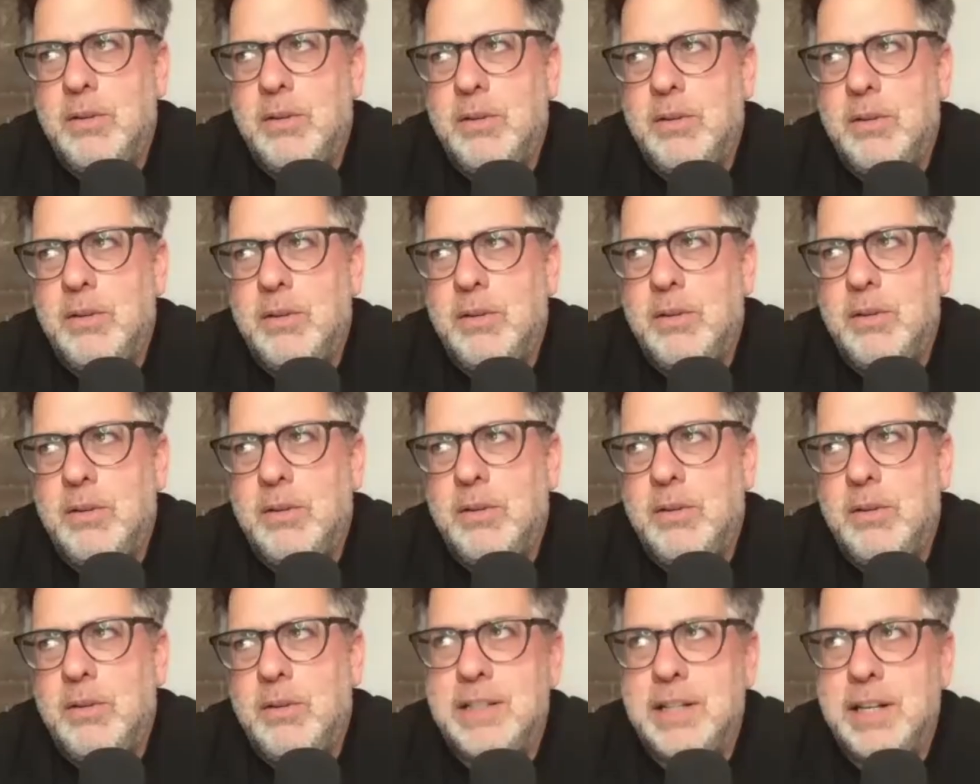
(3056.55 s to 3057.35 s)
all
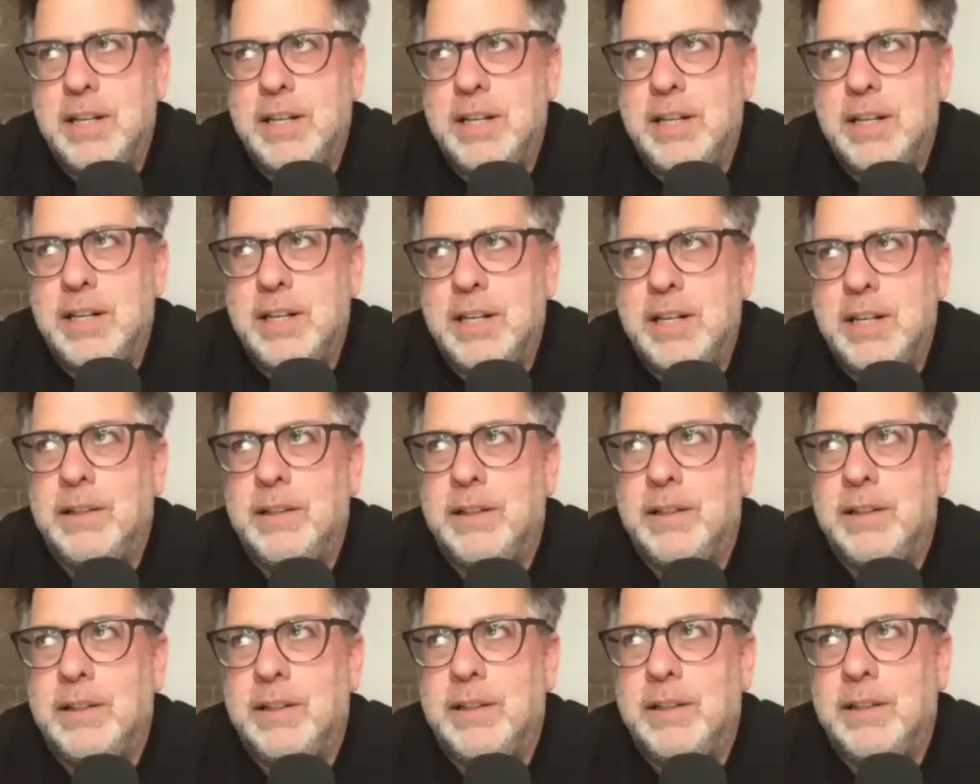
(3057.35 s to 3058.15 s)
the
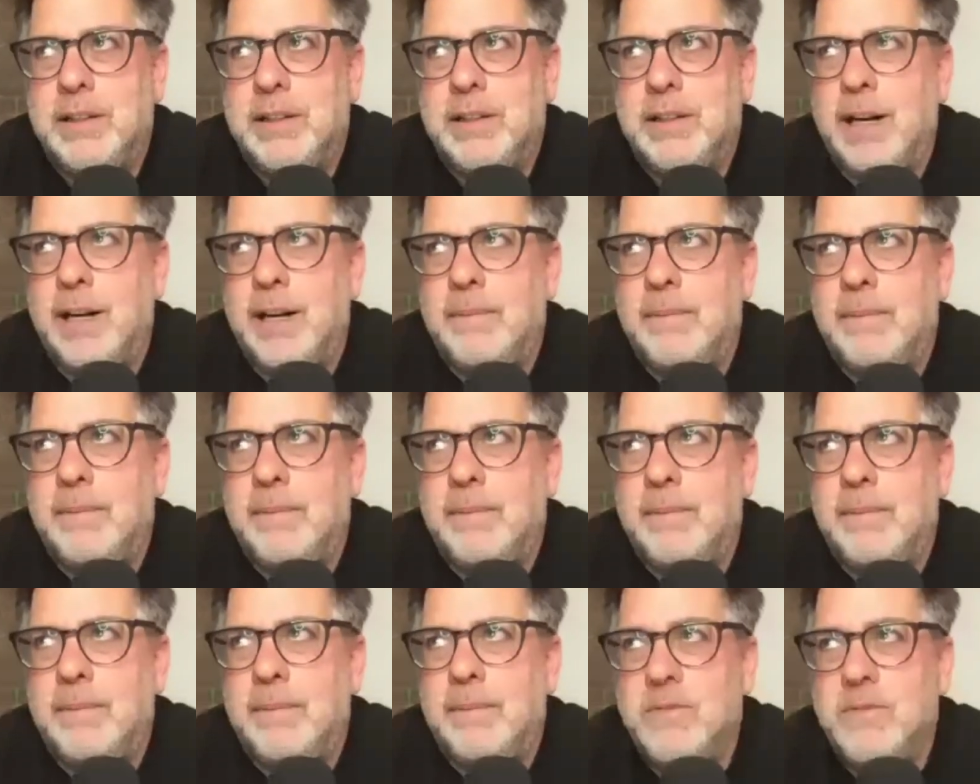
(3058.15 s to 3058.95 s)
different
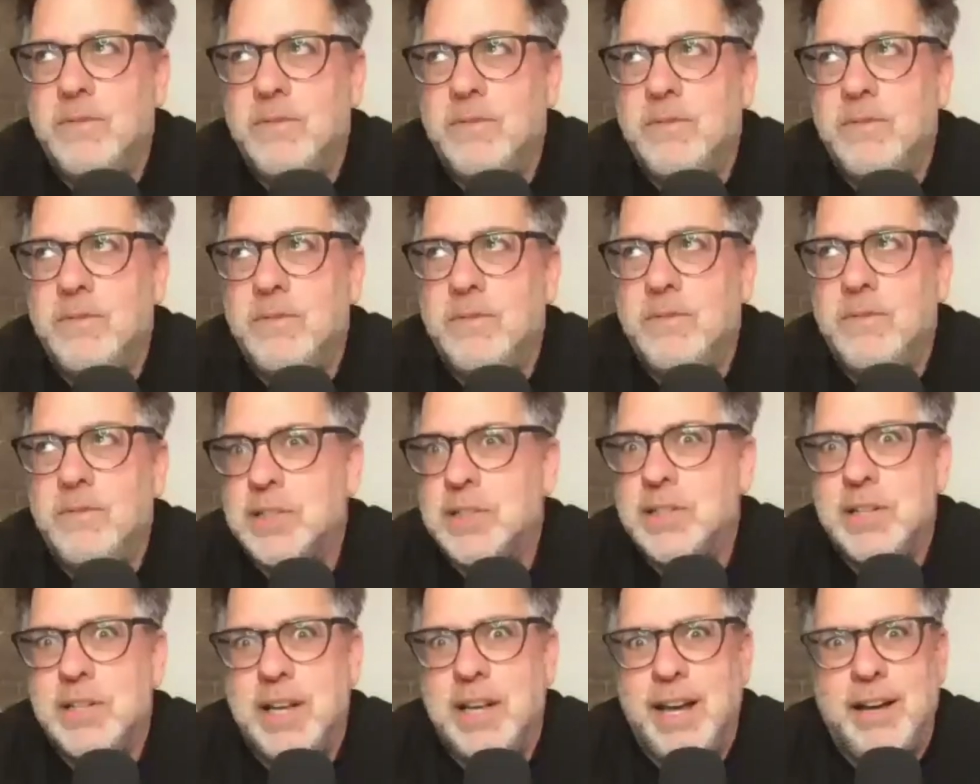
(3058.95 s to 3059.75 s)

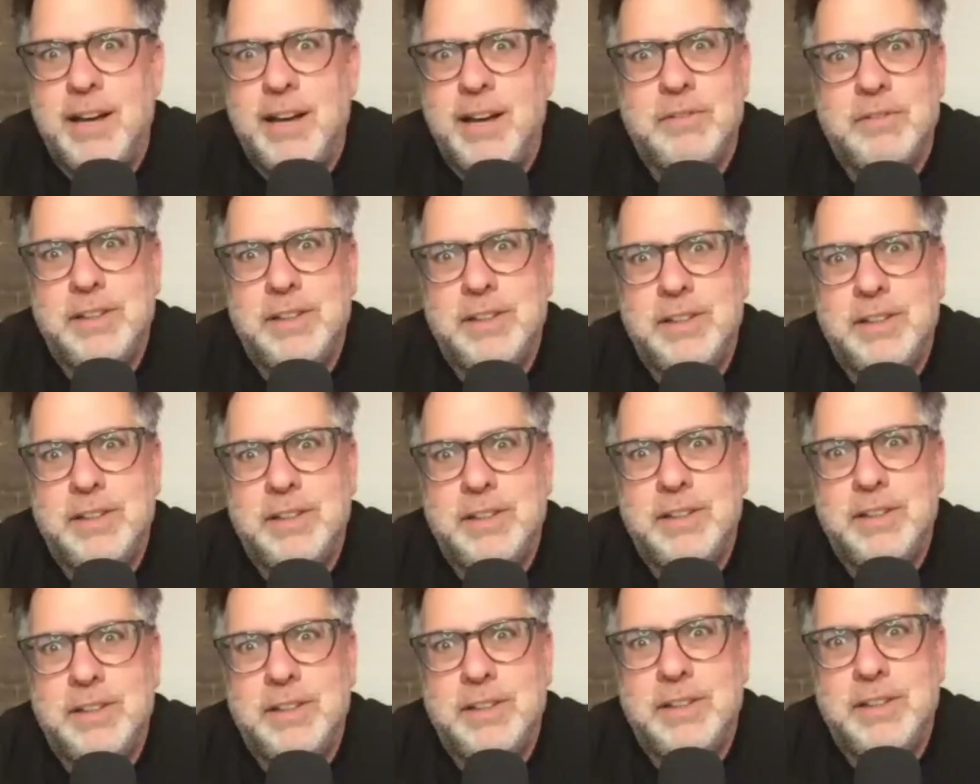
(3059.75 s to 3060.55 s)
visions every
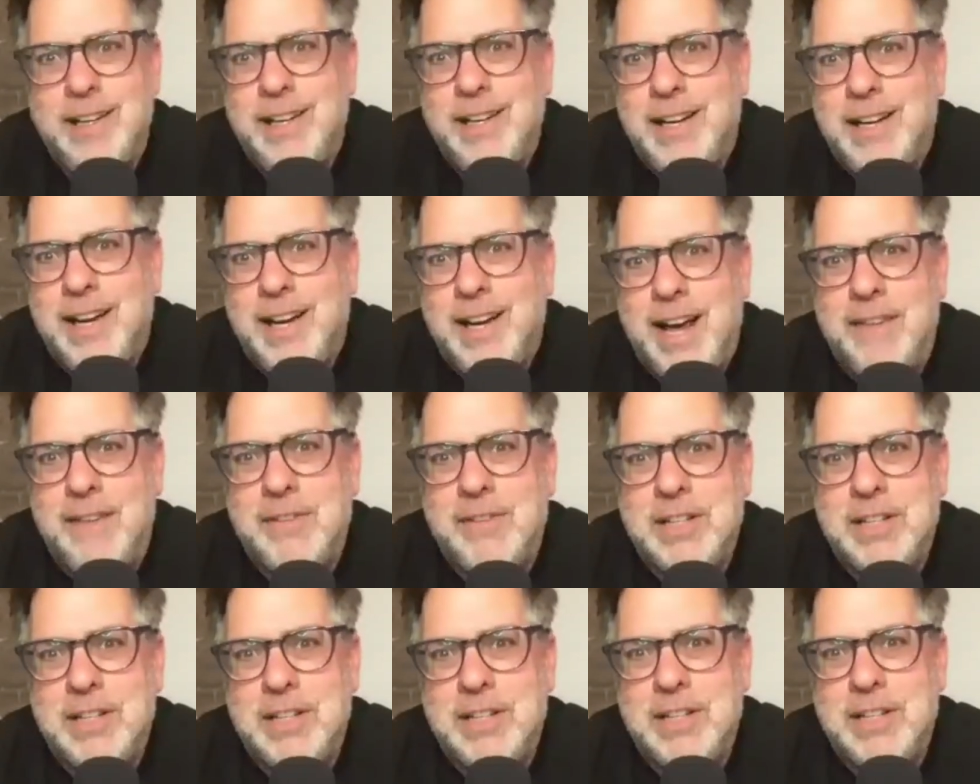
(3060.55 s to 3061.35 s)
day,
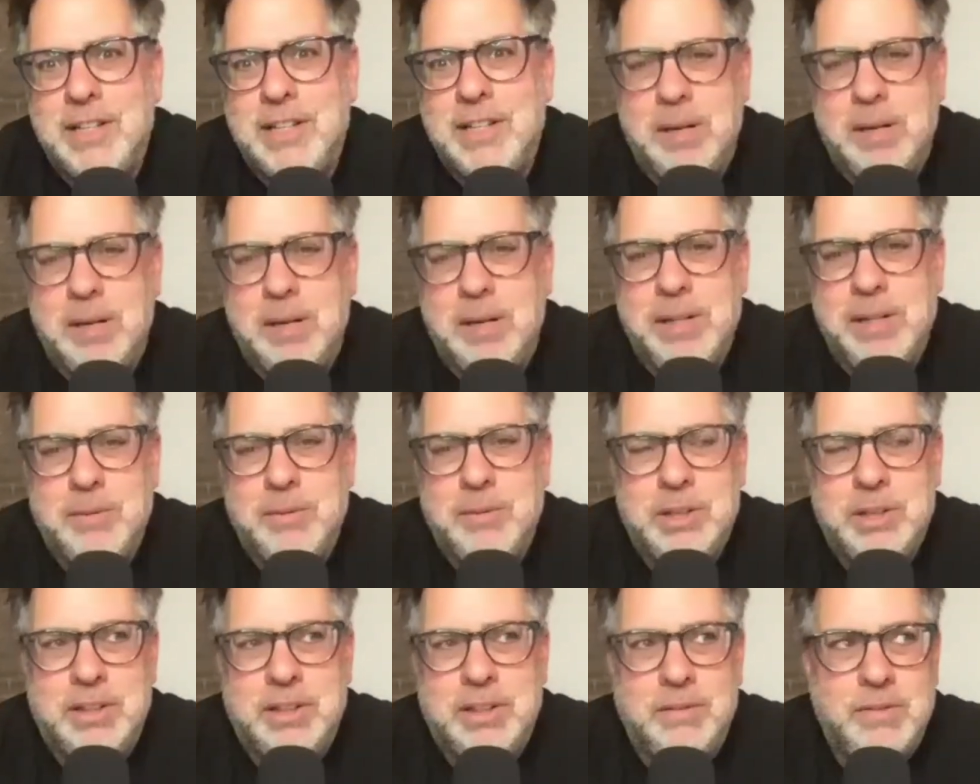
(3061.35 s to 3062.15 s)
having somebody come in
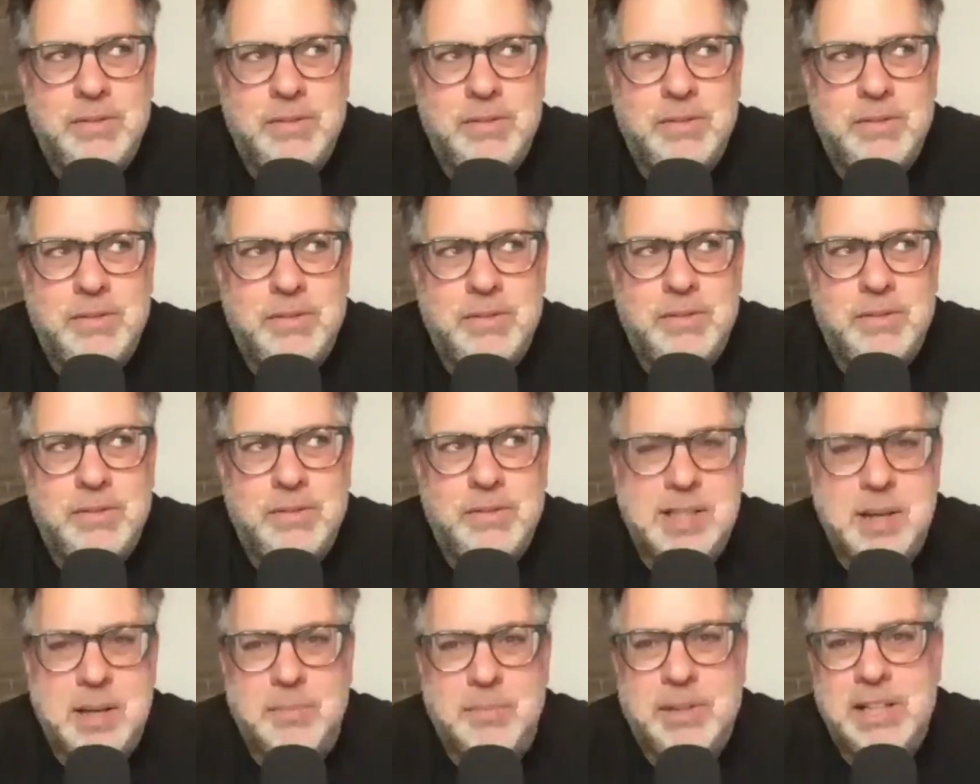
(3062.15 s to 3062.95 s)
with the vision to see
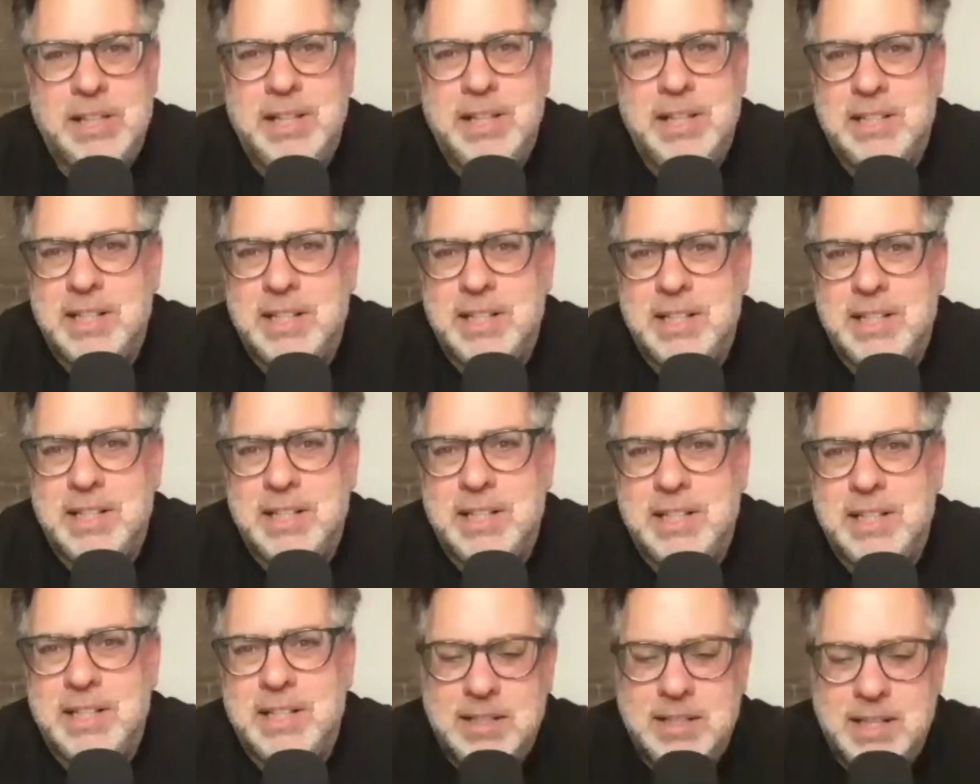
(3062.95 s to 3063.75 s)
something that
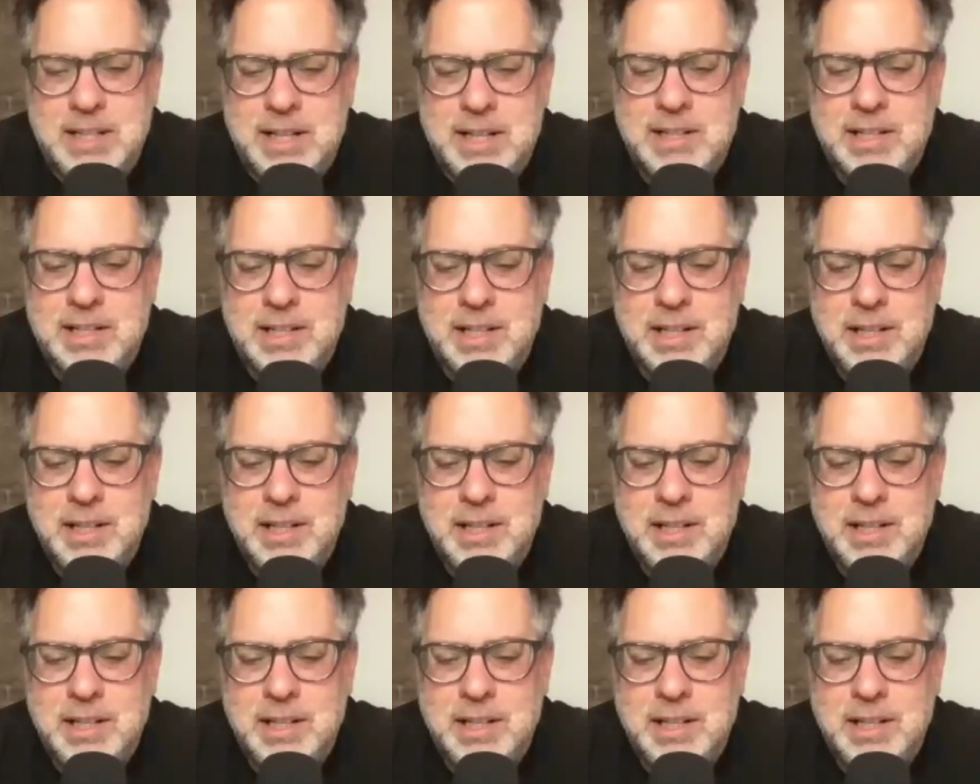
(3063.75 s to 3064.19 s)
doesn't exist,